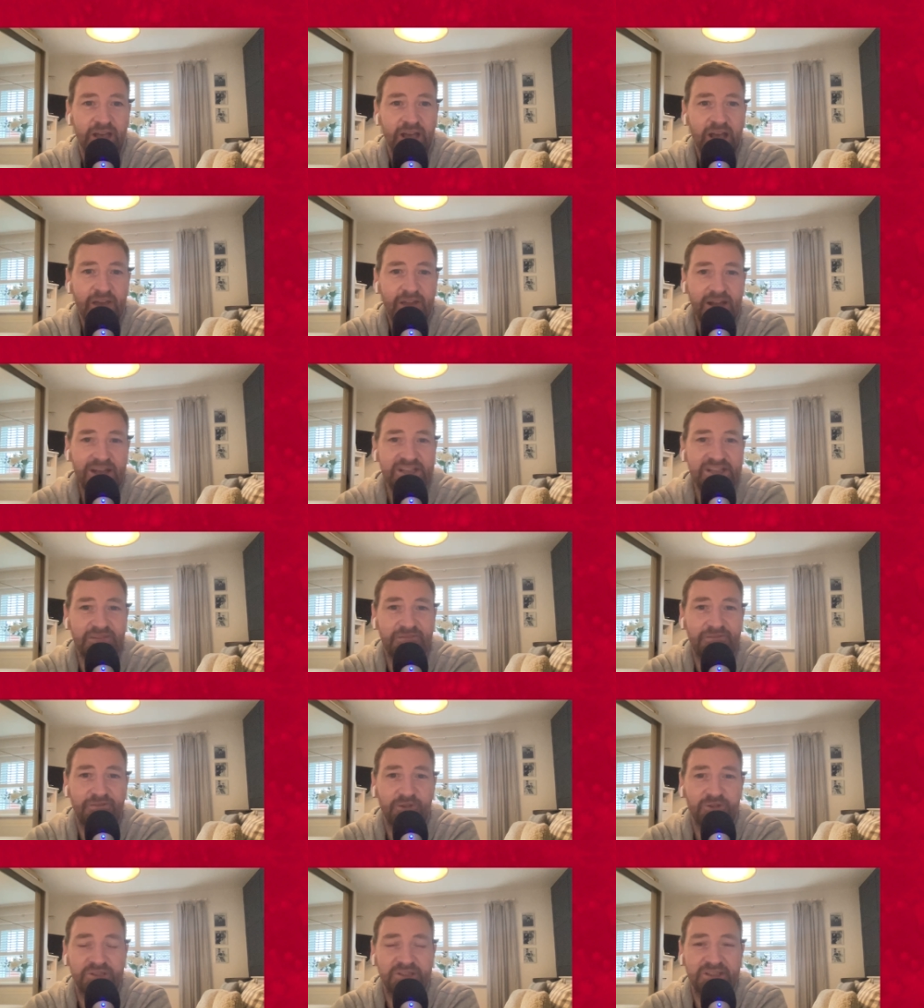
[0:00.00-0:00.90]
That is it
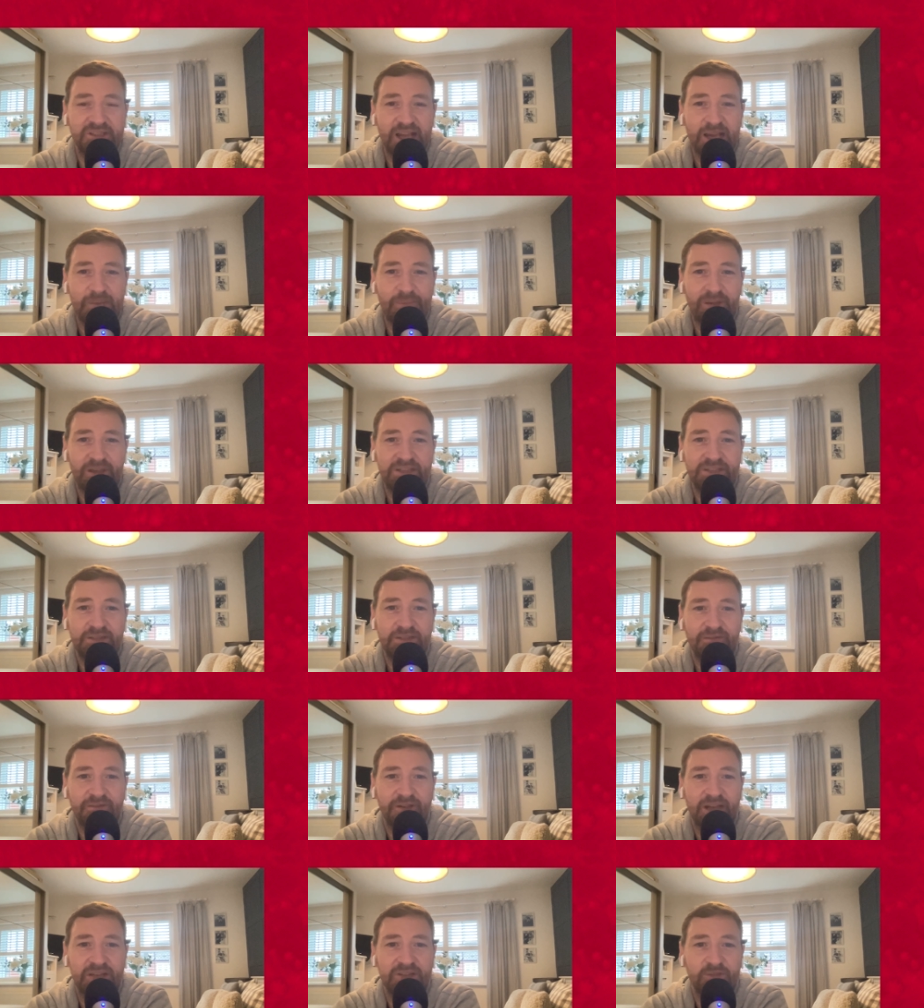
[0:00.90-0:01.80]
for today. Please don't
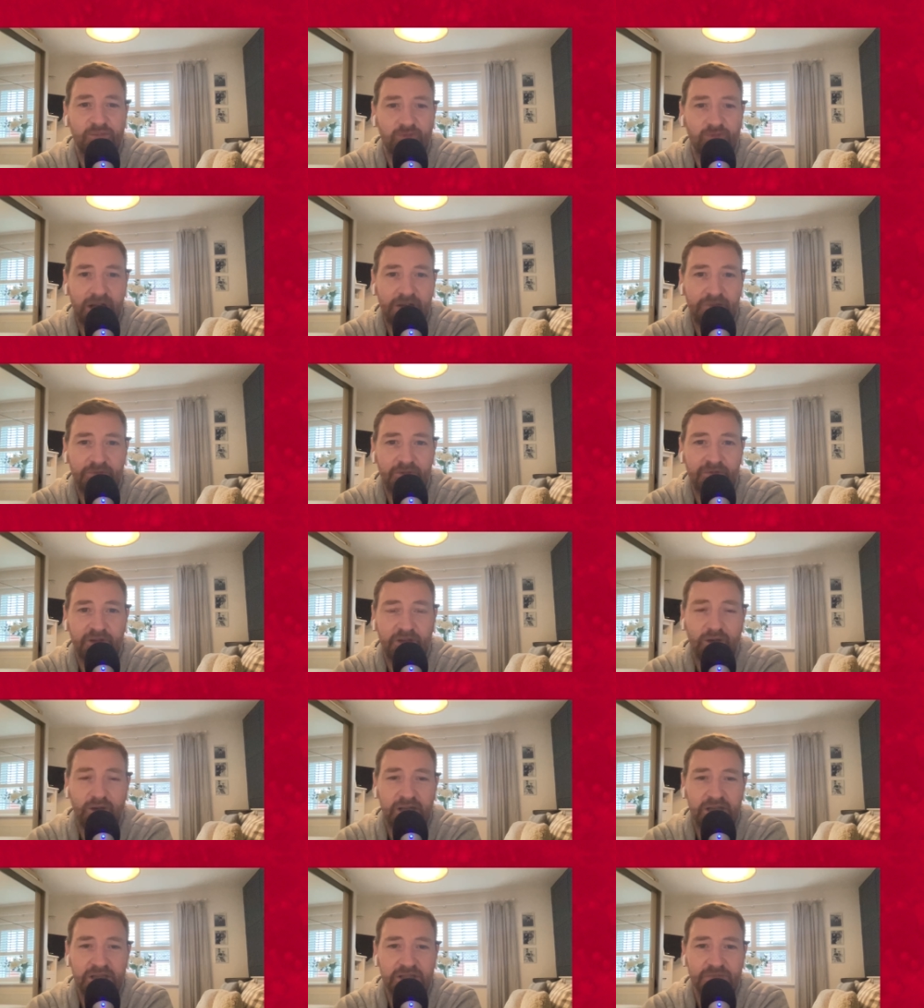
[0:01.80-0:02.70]
forget to rate, review,
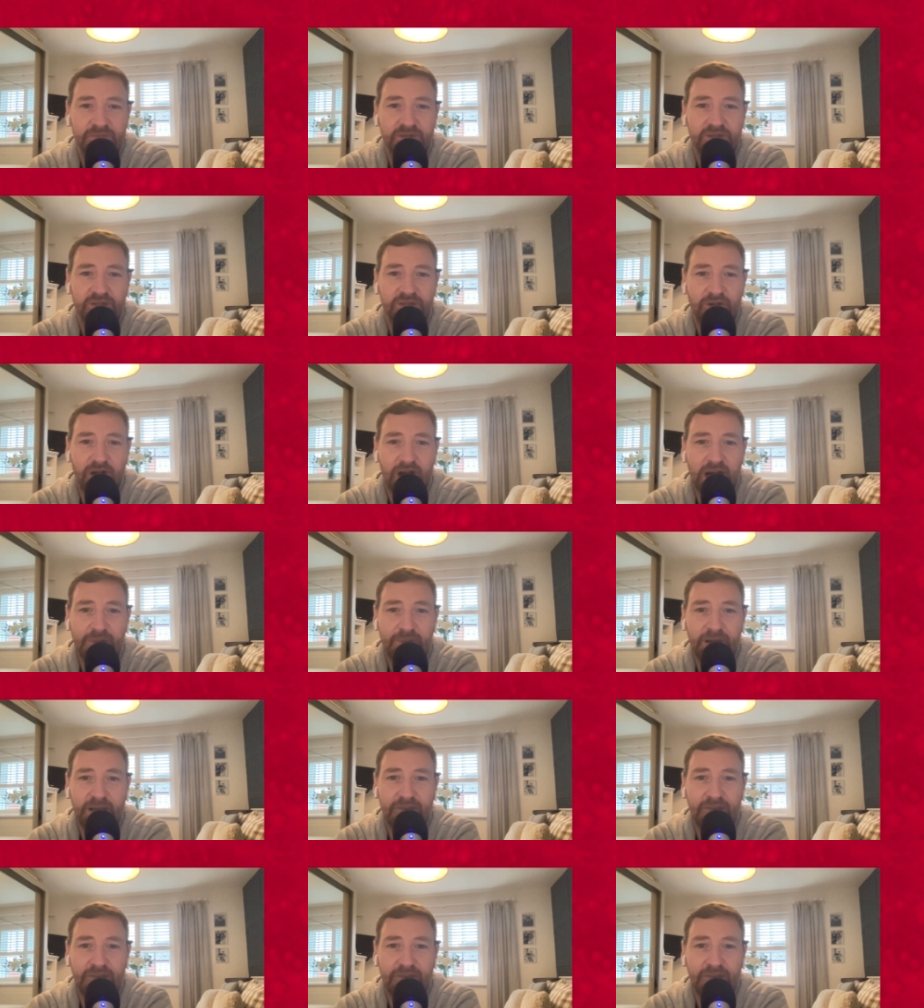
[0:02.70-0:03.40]
and subscribe.